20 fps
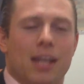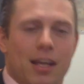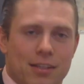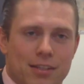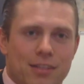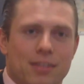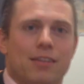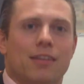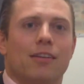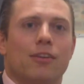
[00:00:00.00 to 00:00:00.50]

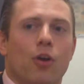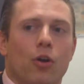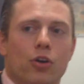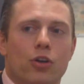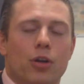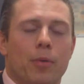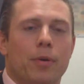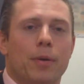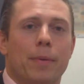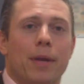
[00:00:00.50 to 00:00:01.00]
Yes, go
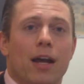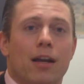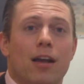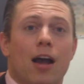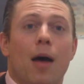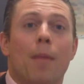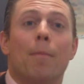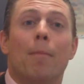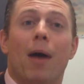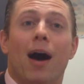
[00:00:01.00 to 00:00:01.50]
to
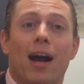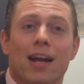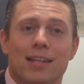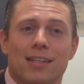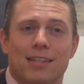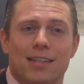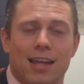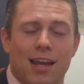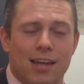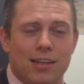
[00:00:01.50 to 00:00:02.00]
WWE.com. Mine
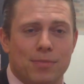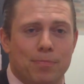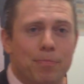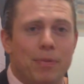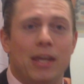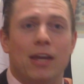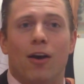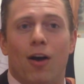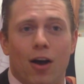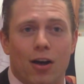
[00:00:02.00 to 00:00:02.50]
says
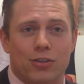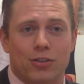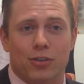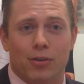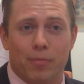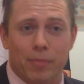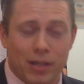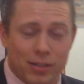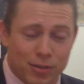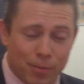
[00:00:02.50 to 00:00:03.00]
"Be
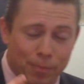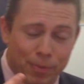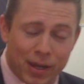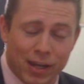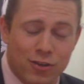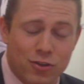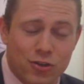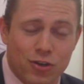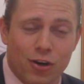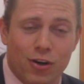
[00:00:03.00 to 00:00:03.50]
Awesome." It's a
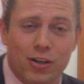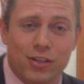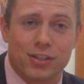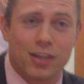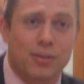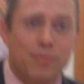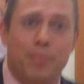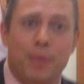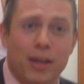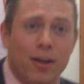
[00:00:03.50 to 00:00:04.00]
pink shirt. It
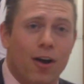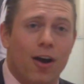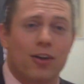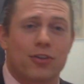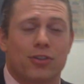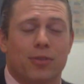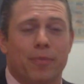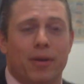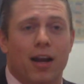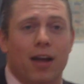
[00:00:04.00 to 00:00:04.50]
says "Be
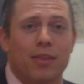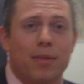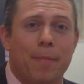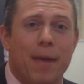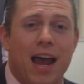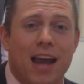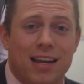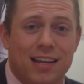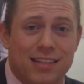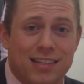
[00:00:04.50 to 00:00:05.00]
Awesome," and on the
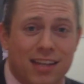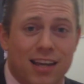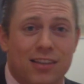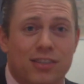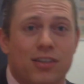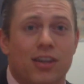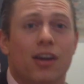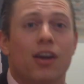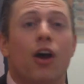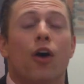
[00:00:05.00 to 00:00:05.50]
back it
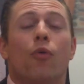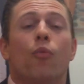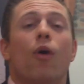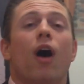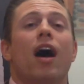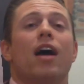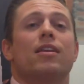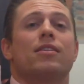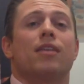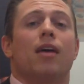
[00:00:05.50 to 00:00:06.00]
says
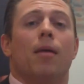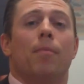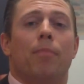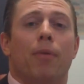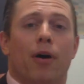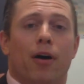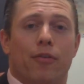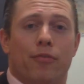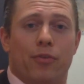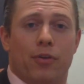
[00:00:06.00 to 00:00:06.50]
"Rise
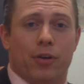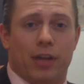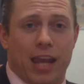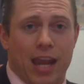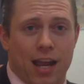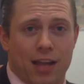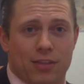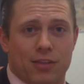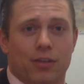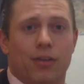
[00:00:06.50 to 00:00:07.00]
Above
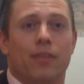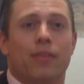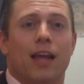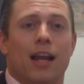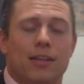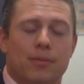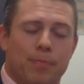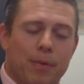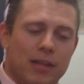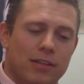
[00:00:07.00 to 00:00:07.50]
Cancer," and
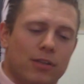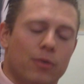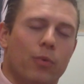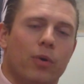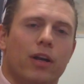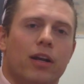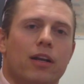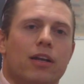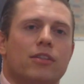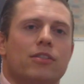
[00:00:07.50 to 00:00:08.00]
that's basically
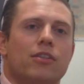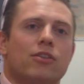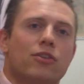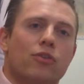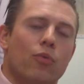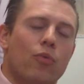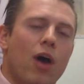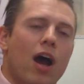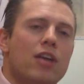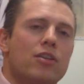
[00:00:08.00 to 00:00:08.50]
what it is. It's
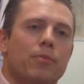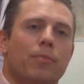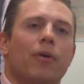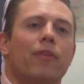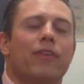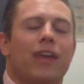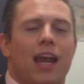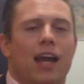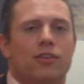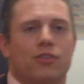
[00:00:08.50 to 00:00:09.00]
the Rise
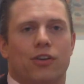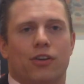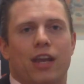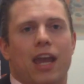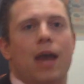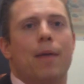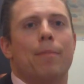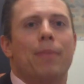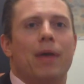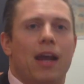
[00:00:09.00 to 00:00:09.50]
Above Cancer
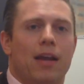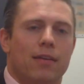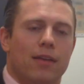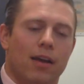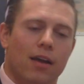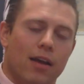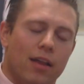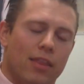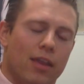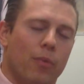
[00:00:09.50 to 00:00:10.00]
campaign
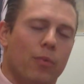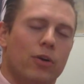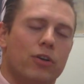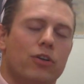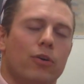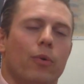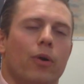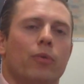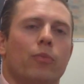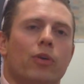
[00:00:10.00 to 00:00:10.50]
that we're
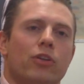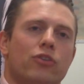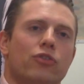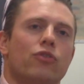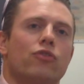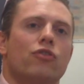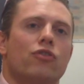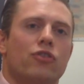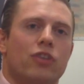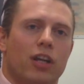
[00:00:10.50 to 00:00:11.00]
doing with
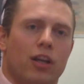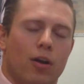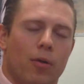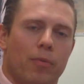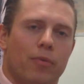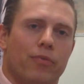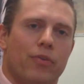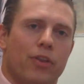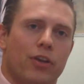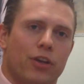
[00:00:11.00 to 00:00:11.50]
Susan G.
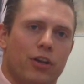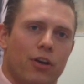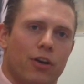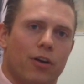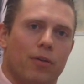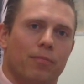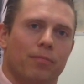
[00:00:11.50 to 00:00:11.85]
Komen for the cure.